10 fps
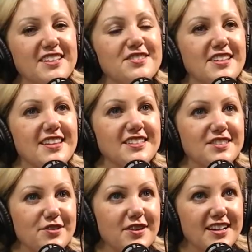say that
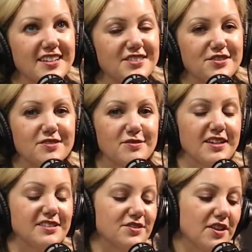too. And I do
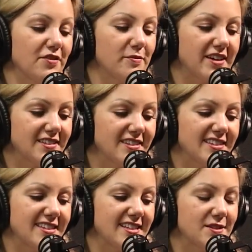love that my kids
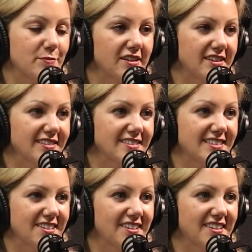listen to this podcast because
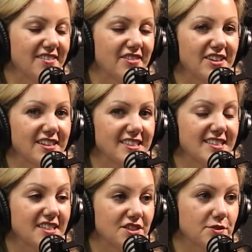they're going to love hearing this. Because
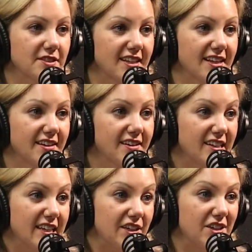I do say like,
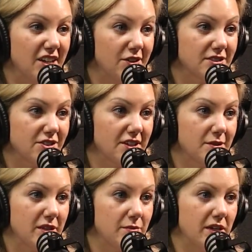sorry to
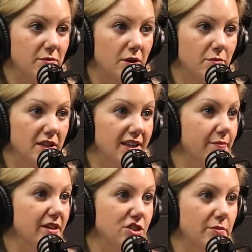be the mean mom, but like
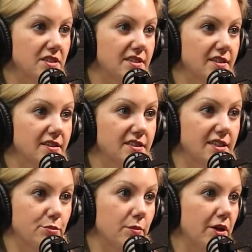my job is to
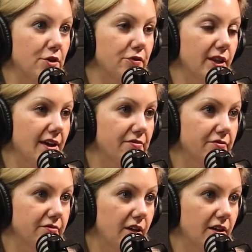prepare you for life,
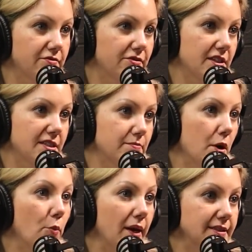not for this
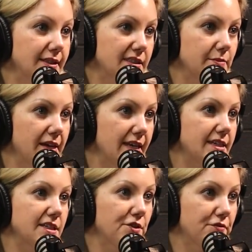moment, and to make it
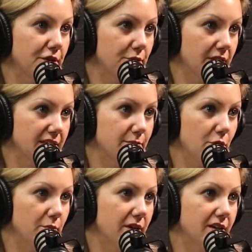easier for you in this moment,